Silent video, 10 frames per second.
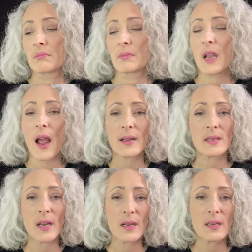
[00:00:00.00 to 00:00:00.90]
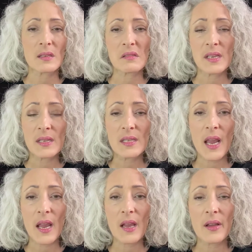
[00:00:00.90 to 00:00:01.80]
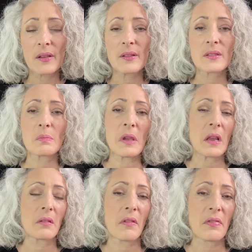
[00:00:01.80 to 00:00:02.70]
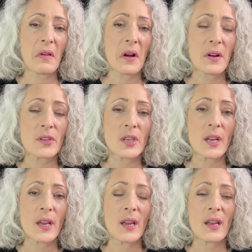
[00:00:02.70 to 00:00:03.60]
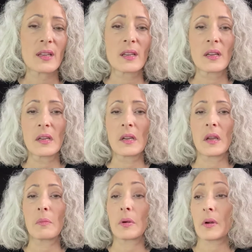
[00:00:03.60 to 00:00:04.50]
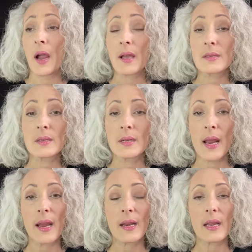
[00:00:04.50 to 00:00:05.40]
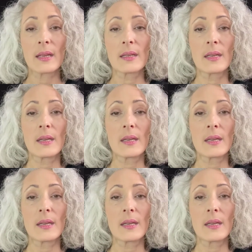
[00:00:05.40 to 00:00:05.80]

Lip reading: not attending to details, being lethargic, procrastinating.